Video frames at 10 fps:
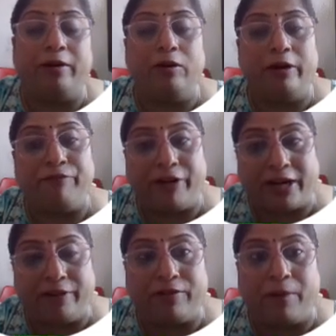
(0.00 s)

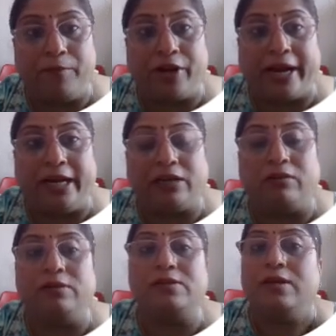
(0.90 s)
effective
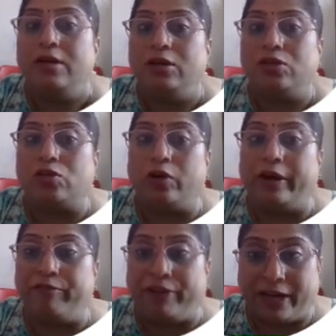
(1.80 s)
communicators. So
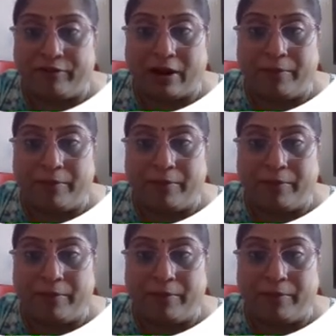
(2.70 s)
effective